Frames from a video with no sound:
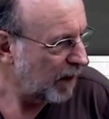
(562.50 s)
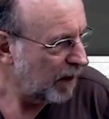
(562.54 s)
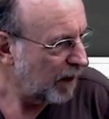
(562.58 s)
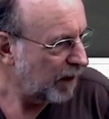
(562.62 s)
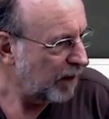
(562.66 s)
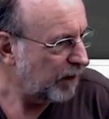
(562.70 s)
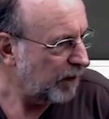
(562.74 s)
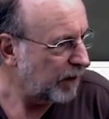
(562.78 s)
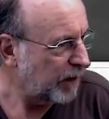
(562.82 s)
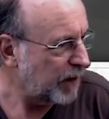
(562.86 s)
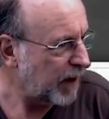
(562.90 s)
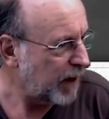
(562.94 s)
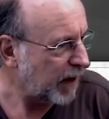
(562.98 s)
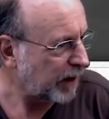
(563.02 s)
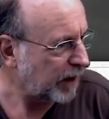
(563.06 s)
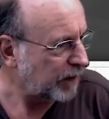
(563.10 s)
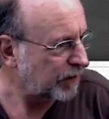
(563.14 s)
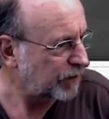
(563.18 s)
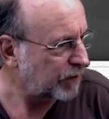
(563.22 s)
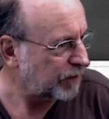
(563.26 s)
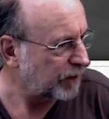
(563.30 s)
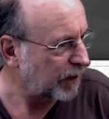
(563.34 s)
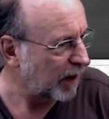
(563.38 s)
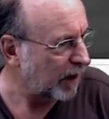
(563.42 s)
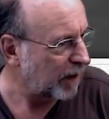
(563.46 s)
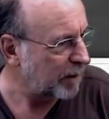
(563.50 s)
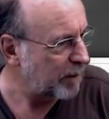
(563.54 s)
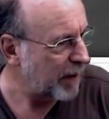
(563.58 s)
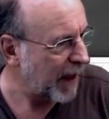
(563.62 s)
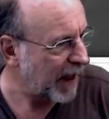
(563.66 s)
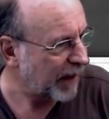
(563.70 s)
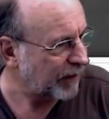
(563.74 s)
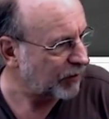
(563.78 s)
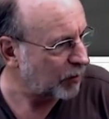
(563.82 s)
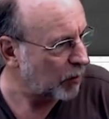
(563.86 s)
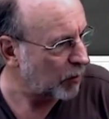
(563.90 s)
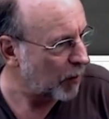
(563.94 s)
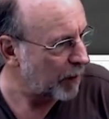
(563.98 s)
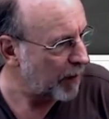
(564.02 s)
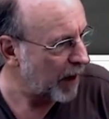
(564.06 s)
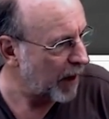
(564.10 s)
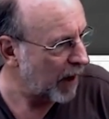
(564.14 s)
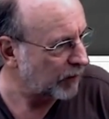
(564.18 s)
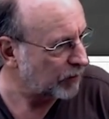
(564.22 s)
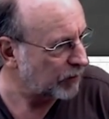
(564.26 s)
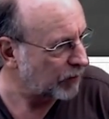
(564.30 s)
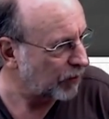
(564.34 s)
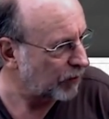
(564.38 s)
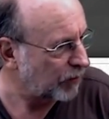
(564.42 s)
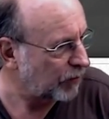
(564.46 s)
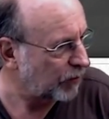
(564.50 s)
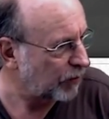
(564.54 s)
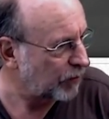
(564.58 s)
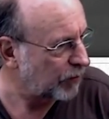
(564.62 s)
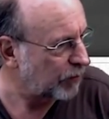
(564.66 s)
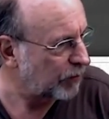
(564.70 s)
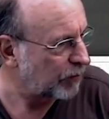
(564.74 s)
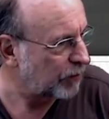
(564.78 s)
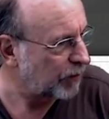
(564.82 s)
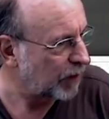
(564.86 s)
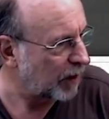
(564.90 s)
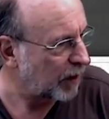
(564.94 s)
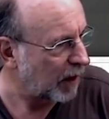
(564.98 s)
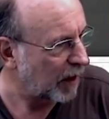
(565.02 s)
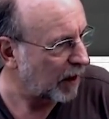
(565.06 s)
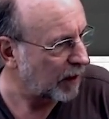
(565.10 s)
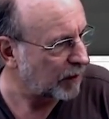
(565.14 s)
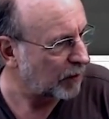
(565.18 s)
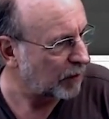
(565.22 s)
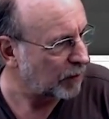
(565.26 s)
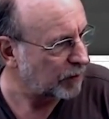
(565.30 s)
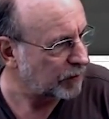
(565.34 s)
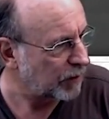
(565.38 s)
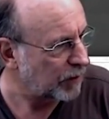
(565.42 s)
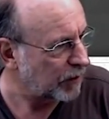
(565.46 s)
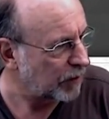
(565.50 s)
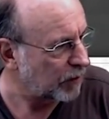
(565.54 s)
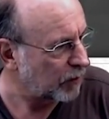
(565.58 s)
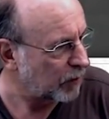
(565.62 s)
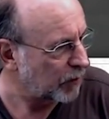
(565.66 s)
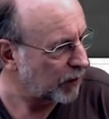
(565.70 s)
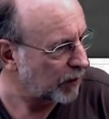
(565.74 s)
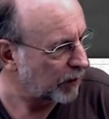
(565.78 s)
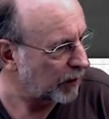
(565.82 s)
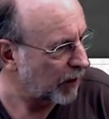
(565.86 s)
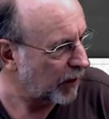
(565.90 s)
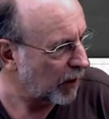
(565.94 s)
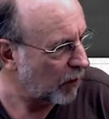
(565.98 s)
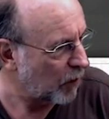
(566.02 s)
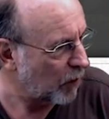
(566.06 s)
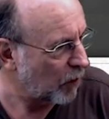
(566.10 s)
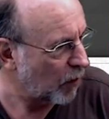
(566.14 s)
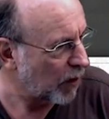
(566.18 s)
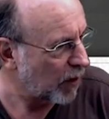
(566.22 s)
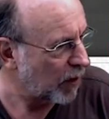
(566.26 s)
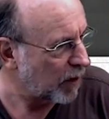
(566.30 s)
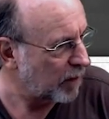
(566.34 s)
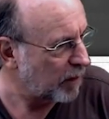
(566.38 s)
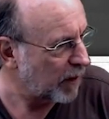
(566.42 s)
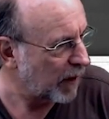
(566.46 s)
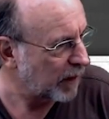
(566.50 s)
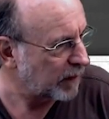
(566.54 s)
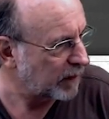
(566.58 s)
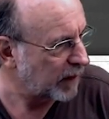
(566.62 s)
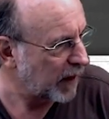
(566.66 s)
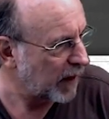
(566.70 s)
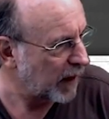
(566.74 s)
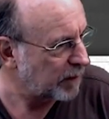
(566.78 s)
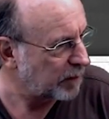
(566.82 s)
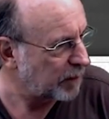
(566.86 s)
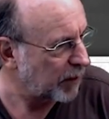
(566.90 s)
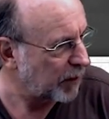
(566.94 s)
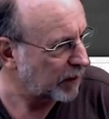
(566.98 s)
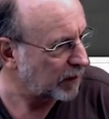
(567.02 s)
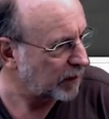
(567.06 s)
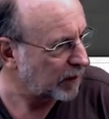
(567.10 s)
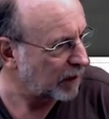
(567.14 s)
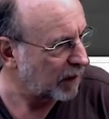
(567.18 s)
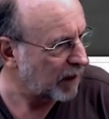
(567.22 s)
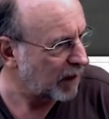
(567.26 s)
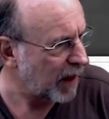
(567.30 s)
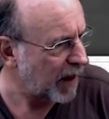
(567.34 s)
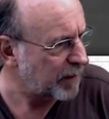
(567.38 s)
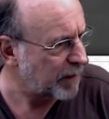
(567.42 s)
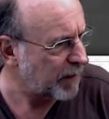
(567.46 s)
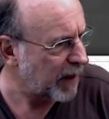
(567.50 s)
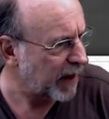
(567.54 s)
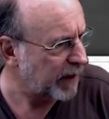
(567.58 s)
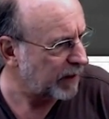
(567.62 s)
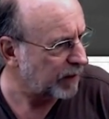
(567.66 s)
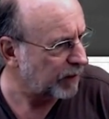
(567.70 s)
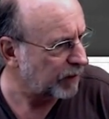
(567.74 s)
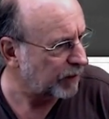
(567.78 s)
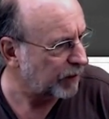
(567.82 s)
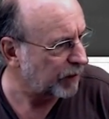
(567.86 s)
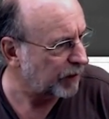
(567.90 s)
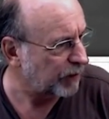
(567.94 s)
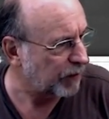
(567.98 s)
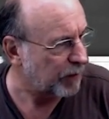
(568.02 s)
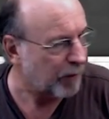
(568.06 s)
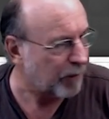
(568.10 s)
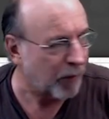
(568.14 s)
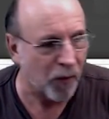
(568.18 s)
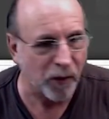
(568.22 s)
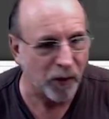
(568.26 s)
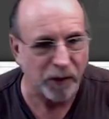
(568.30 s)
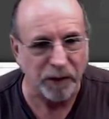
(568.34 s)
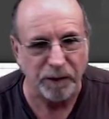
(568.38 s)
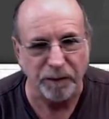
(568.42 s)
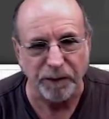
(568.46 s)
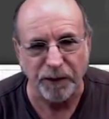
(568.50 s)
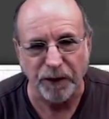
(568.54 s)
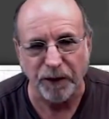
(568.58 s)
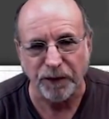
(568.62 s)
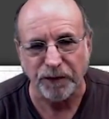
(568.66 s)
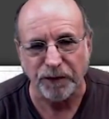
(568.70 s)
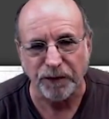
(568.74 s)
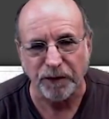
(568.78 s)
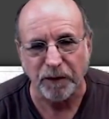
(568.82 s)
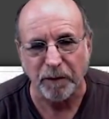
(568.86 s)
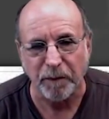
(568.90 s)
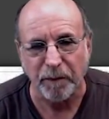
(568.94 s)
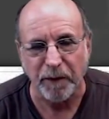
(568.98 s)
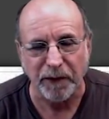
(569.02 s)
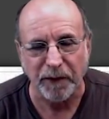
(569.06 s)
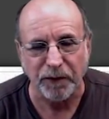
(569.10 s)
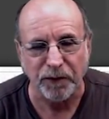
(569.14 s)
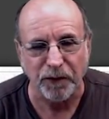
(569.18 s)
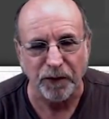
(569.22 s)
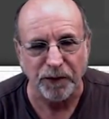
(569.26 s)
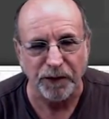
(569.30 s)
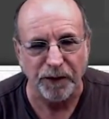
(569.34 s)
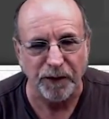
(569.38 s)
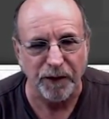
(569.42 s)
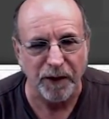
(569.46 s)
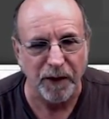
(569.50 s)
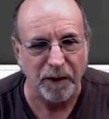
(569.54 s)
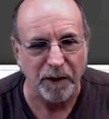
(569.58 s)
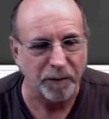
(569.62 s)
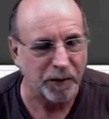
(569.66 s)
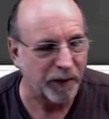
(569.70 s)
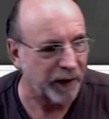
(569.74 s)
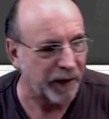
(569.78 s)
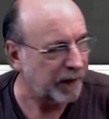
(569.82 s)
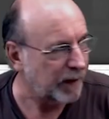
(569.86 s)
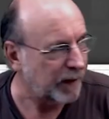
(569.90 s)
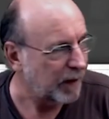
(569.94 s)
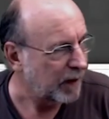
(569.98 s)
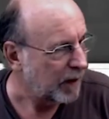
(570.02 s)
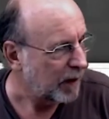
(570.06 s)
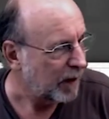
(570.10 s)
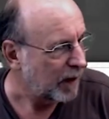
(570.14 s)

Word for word: The next uh, maximum altitude I don't deal with, I don't worry about that, but climb angle is important because it depends on your airplane.